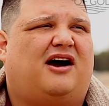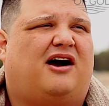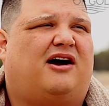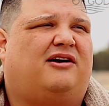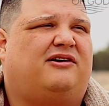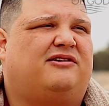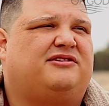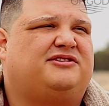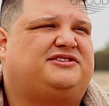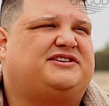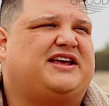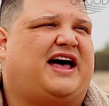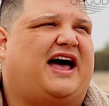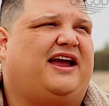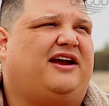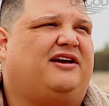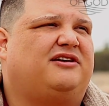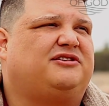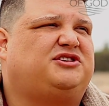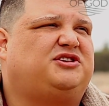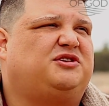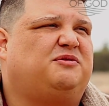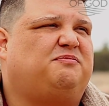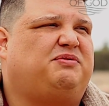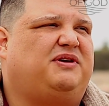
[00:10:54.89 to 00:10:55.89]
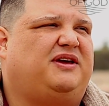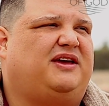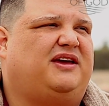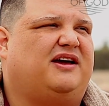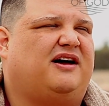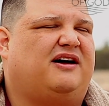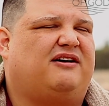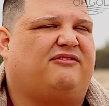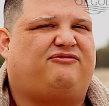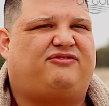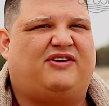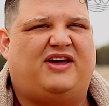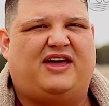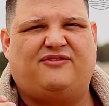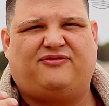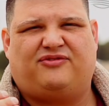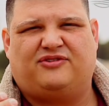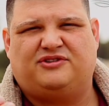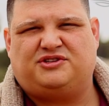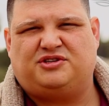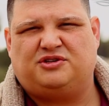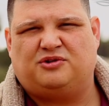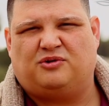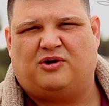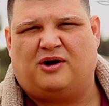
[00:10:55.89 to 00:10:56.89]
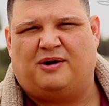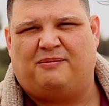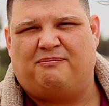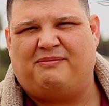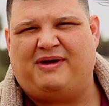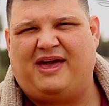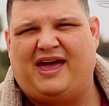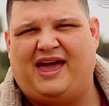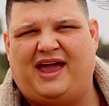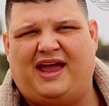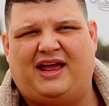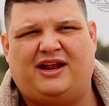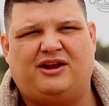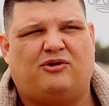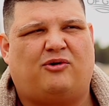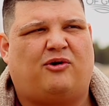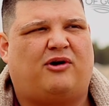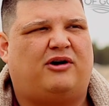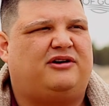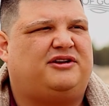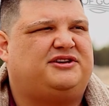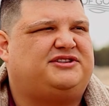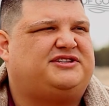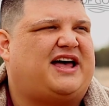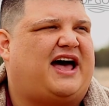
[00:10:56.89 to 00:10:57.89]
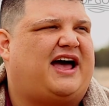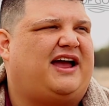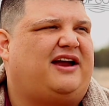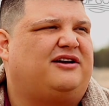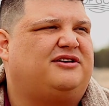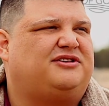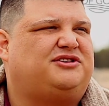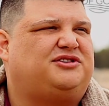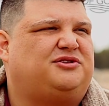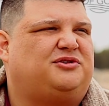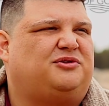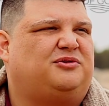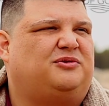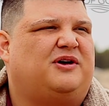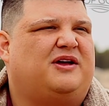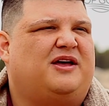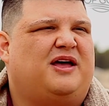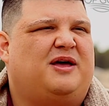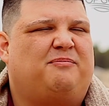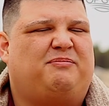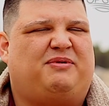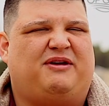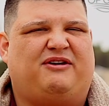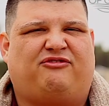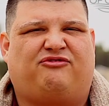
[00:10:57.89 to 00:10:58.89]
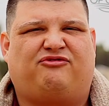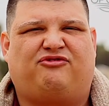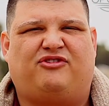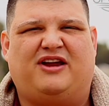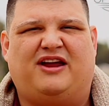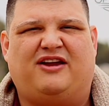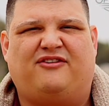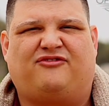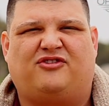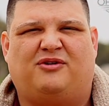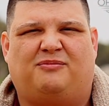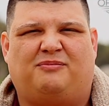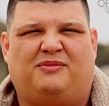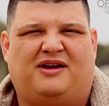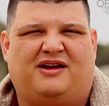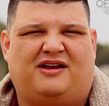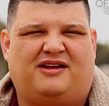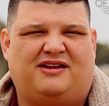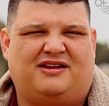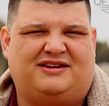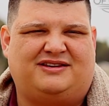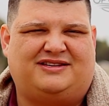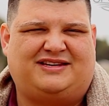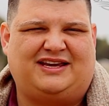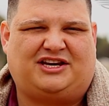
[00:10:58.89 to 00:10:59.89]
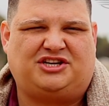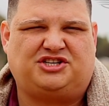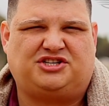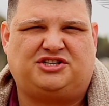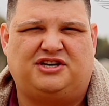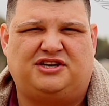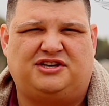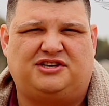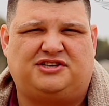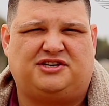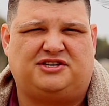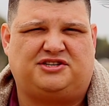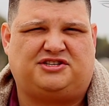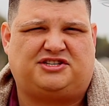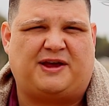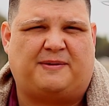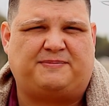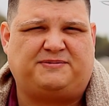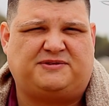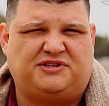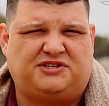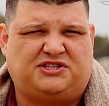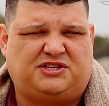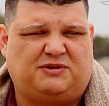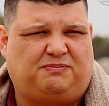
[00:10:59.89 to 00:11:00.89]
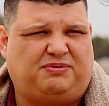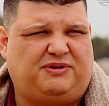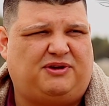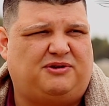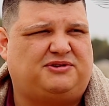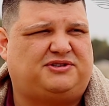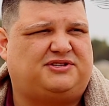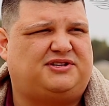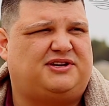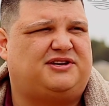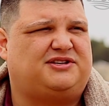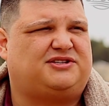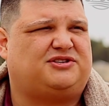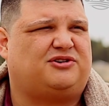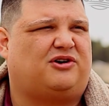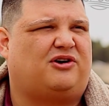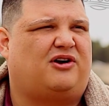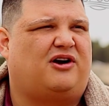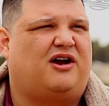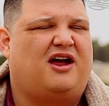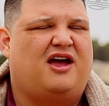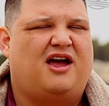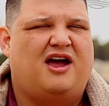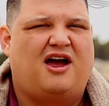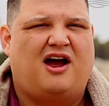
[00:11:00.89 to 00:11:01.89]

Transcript: our desire to be faithful to a mate, or our desire to be free from addictions and substance abuses, or